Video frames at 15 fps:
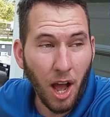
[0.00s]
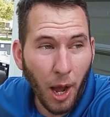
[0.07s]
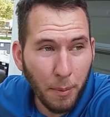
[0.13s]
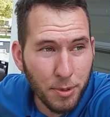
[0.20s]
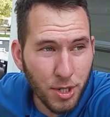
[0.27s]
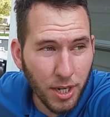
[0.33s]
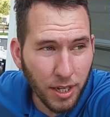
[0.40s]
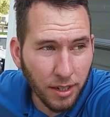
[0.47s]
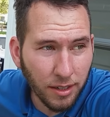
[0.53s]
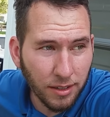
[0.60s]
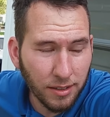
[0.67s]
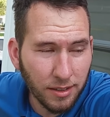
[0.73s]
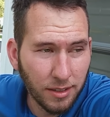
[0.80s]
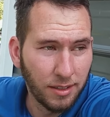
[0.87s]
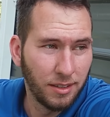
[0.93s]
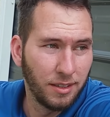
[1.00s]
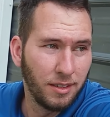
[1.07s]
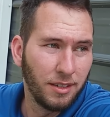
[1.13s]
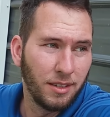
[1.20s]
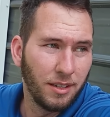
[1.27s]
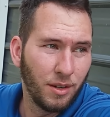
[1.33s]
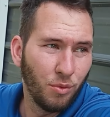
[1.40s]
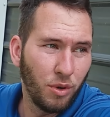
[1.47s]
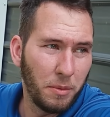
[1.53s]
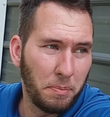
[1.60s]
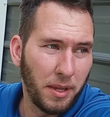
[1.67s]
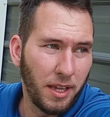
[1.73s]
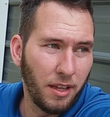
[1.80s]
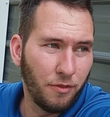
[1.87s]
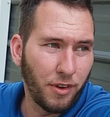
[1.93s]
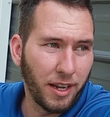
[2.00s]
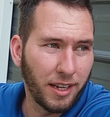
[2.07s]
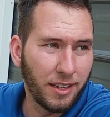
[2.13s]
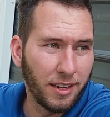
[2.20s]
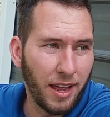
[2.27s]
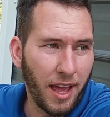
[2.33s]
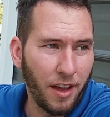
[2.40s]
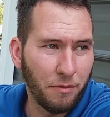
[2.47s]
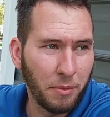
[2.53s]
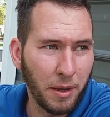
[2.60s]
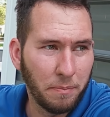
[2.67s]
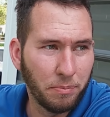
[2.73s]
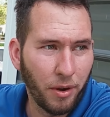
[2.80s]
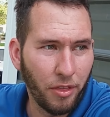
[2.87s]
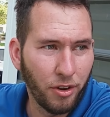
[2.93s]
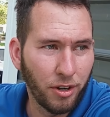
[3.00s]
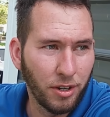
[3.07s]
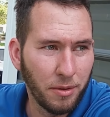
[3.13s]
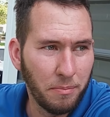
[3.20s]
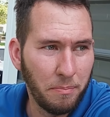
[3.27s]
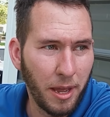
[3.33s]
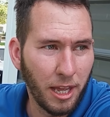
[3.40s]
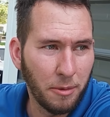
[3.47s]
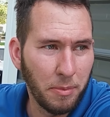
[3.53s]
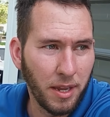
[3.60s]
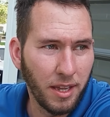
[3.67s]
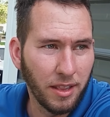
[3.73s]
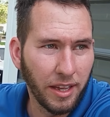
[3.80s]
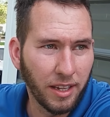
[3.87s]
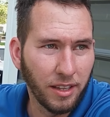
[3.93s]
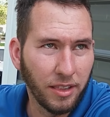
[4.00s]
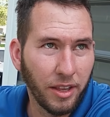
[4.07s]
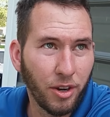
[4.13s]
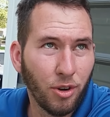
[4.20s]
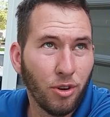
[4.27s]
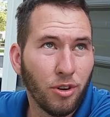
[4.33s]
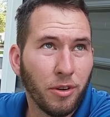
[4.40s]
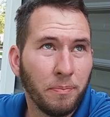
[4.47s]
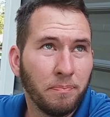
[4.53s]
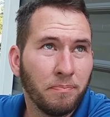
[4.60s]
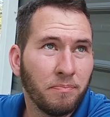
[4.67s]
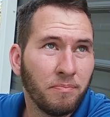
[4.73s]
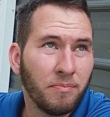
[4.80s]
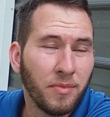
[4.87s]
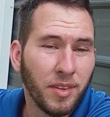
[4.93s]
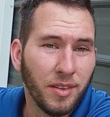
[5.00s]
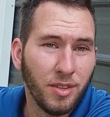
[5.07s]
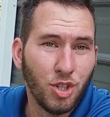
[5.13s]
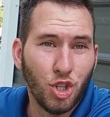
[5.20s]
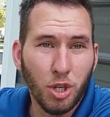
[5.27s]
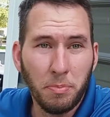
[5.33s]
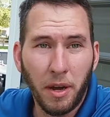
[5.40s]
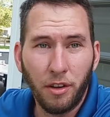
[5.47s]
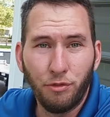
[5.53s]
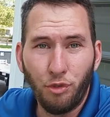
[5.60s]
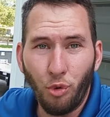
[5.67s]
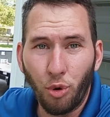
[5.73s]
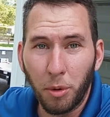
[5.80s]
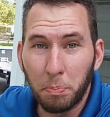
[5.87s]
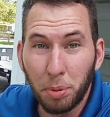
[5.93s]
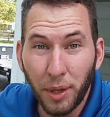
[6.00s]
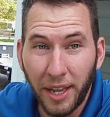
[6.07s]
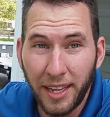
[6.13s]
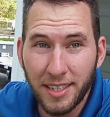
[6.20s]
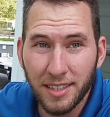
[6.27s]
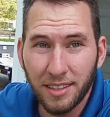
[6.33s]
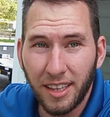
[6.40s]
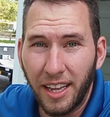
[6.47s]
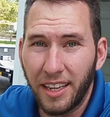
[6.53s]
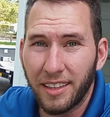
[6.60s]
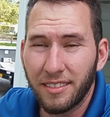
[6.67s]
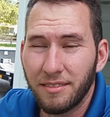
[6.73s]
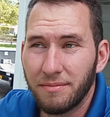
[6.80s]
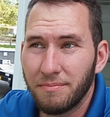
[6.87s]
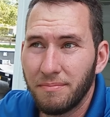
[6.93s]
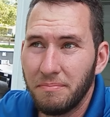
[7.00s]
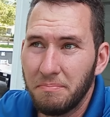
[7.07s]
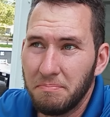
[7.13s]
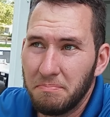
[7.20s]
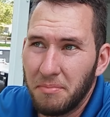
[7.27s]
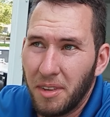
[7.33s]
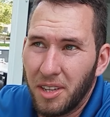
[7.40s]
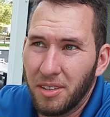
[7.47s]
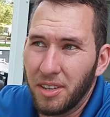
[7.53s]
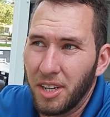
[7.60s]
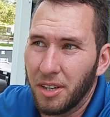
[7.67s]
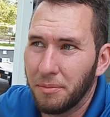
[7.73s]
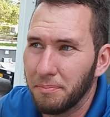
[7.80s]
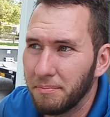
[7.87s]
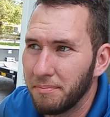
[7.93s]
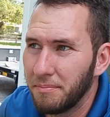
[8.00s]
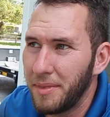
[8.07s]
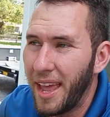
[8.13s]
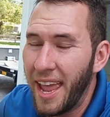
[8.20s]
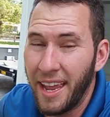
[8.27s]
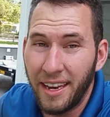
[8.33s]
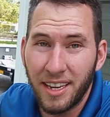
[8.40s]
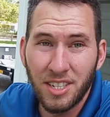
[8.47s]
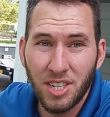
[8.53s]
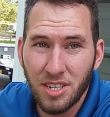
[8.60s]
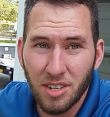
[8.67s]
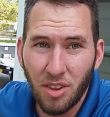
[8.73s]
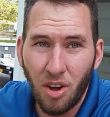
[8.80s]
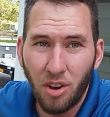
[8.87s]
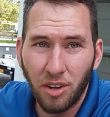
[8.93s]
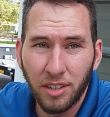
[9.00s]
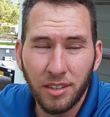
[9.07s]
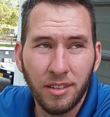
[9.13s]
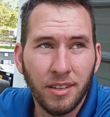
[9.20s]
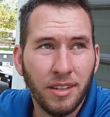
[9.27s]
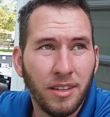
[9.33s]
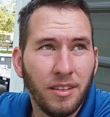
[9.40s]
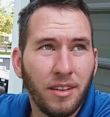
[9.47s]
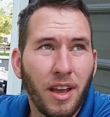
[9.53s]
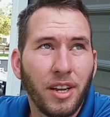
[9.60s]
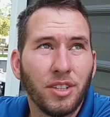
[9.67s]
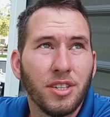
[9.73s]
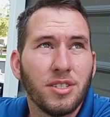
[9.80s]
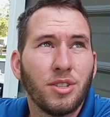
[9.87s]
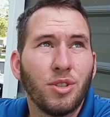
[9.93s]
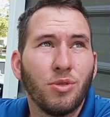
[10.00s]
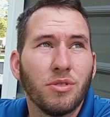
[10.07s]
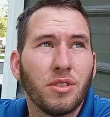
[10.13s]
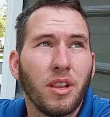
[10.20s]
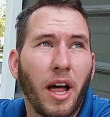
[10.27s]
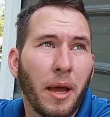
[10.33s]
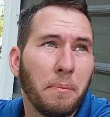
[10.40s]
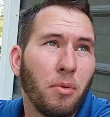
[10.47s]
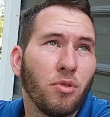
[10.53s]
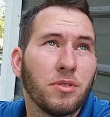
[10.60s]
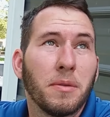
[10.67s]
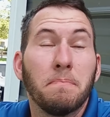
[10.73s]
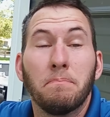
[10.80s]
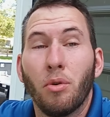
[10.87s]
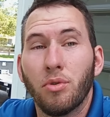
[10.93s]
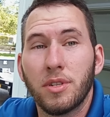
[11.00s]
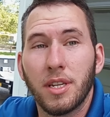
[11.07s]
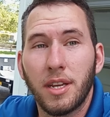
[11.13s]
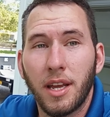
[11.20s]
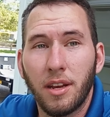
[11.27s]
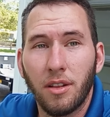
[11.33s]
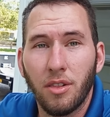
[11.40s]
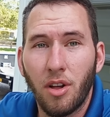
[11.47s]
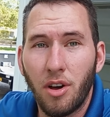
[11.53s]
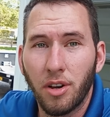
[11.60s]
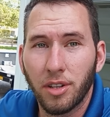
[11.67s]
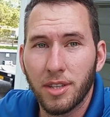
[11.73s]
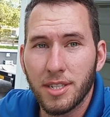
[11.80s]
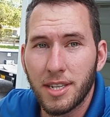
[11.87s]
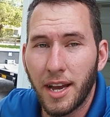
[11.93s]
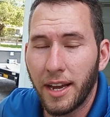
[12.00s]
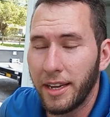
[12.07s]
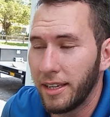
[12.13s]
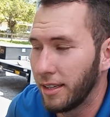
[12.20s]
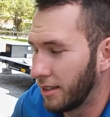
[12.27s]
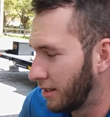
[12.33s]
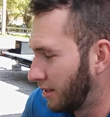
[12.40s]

option would be if I can have my brother make me like a little two by four plate, like I don't know, eight inches long, and just use lag bolts and bolt it in along the side,